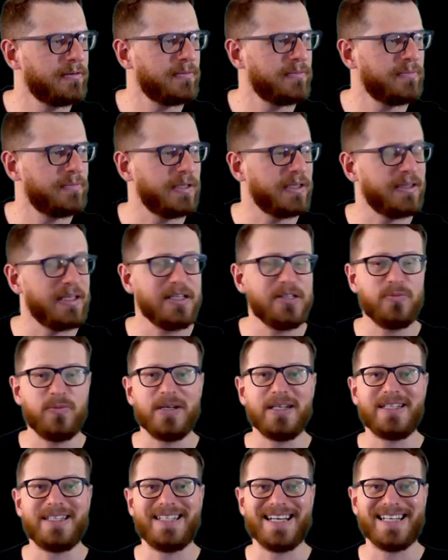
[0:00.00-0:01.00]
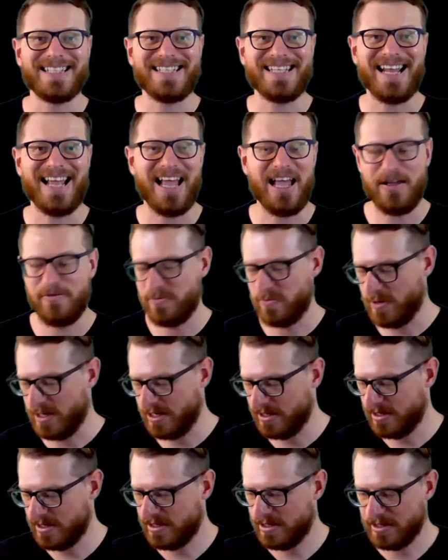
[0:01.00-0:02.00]
but this one doesn't have one.
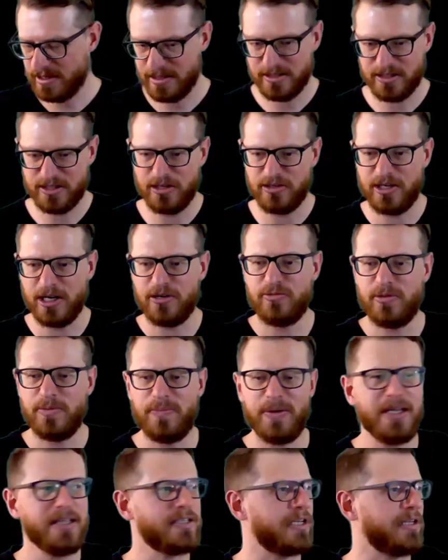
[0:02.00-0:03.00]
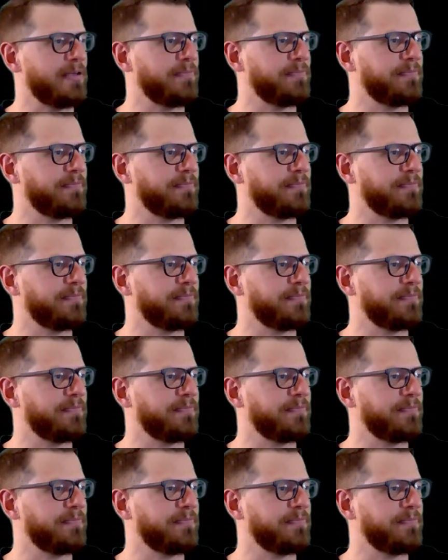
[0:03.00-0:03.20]
So don't repeat it.